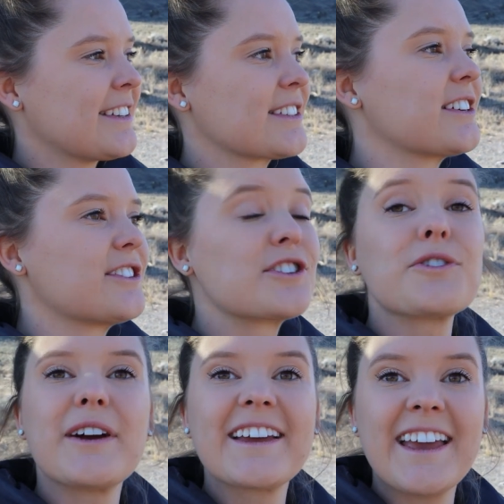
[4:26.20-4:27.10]
start
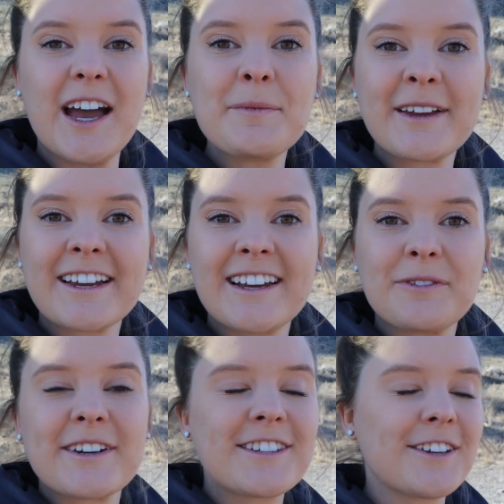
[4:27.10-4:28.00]
enjoying camping again.
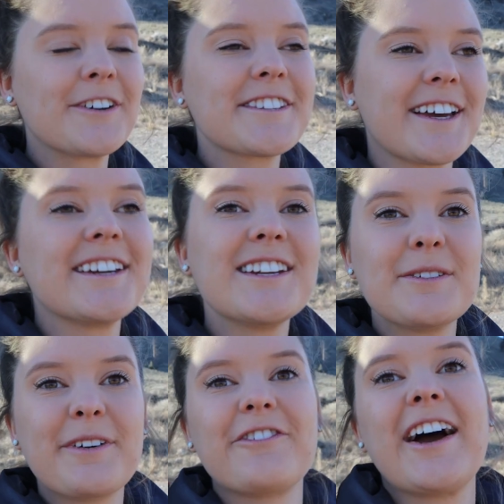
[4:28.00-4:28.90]
We're so excited
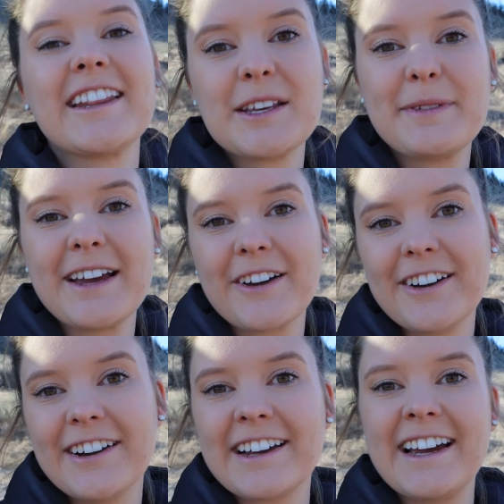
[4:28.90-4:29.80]
to finally be out
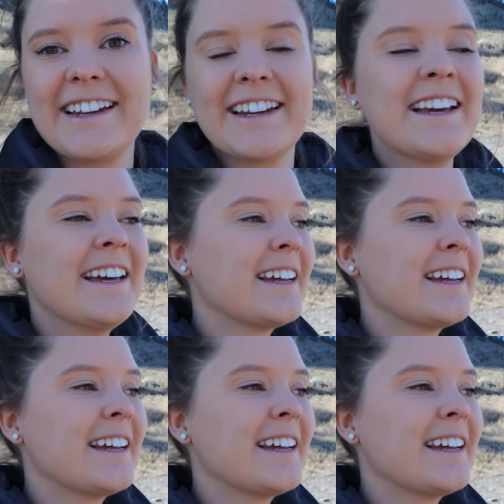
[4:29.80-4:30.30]
here again,